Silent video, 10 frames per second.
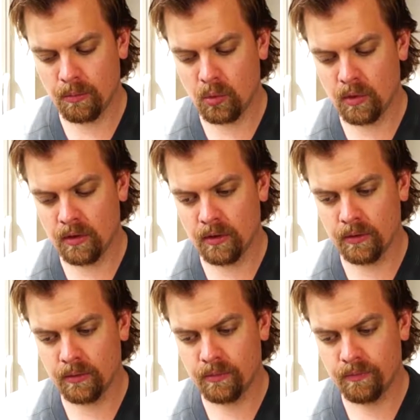
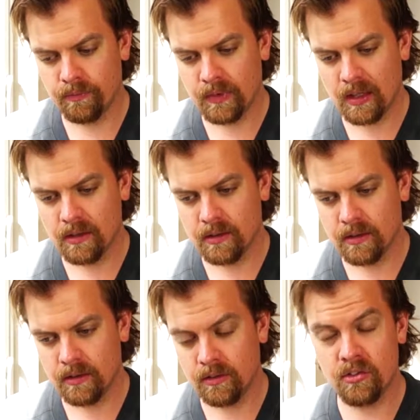more
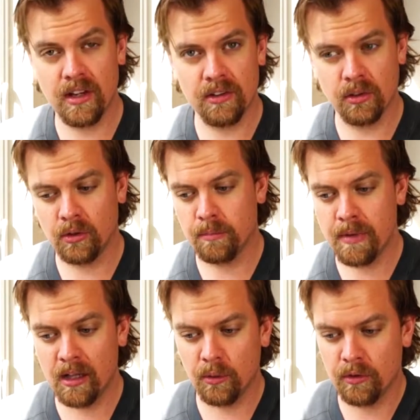gentle or
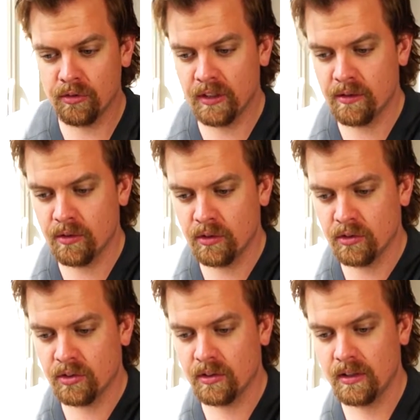mellower
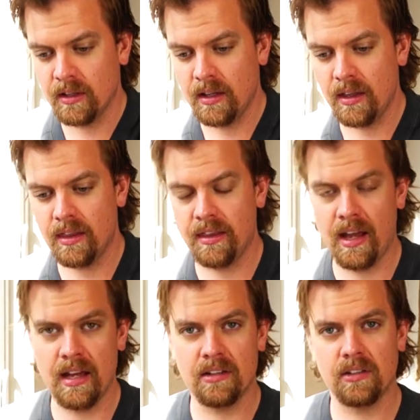flavors
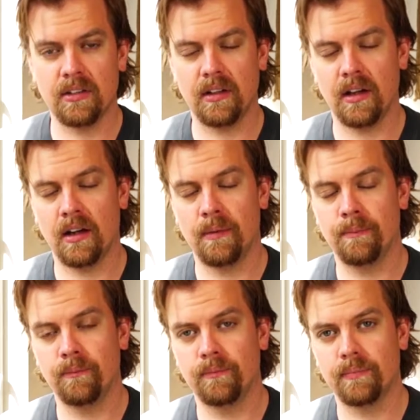that,
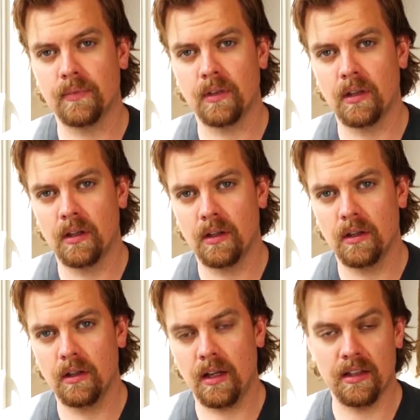
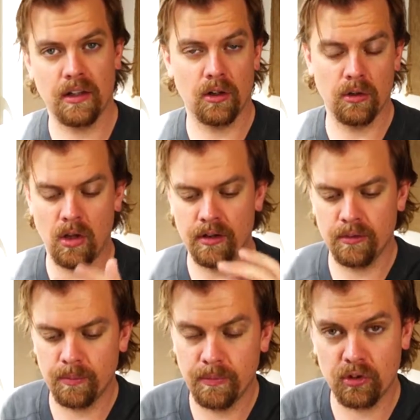and there are a
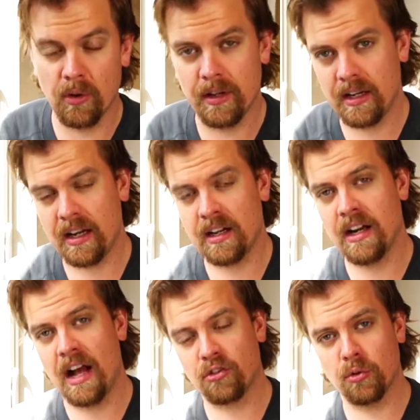lot of them. So in
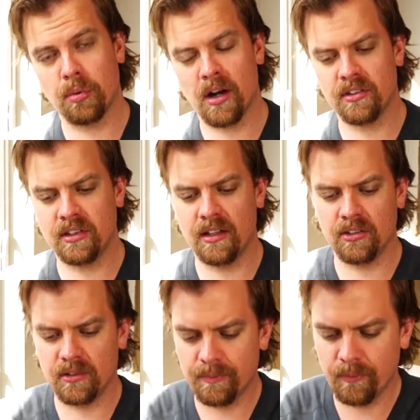a natural
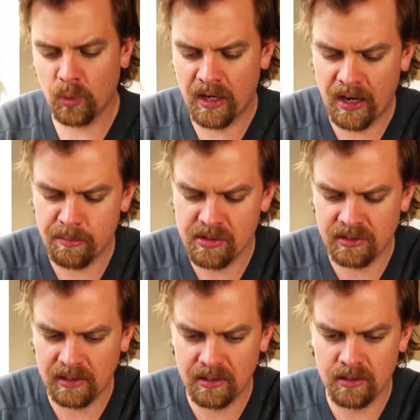process, what
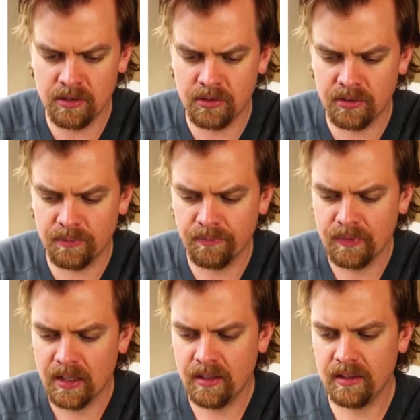happens is
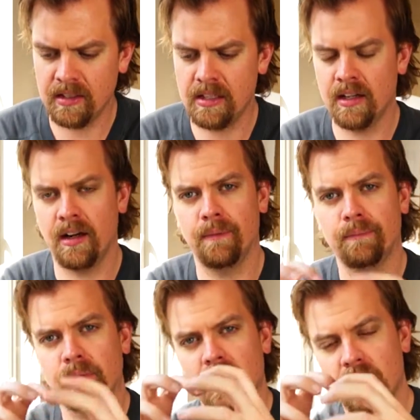
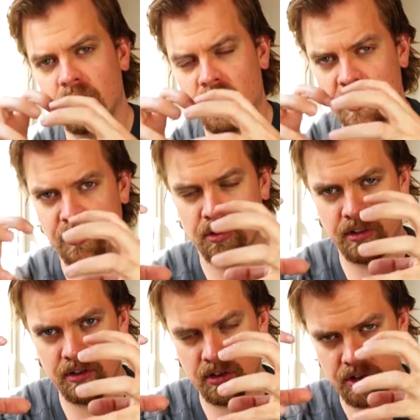the cherries are
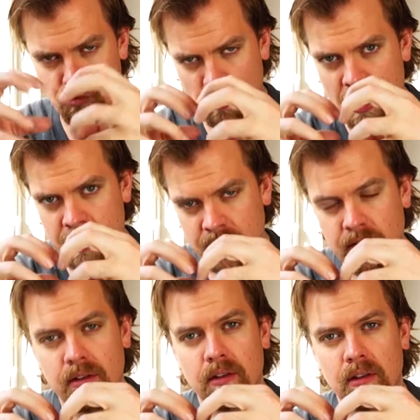essentially
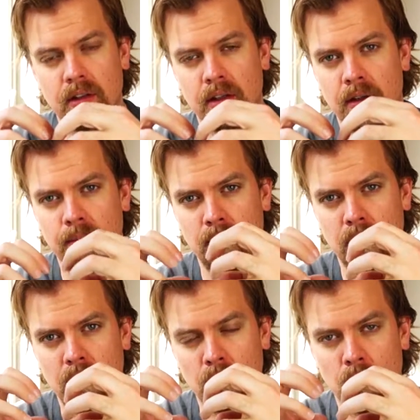dried
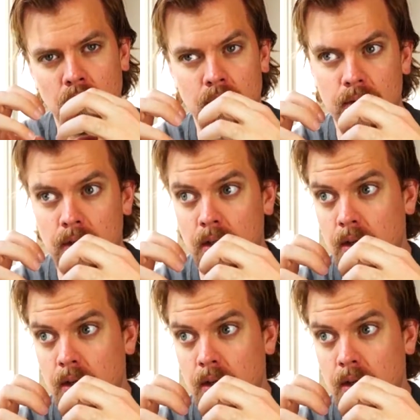or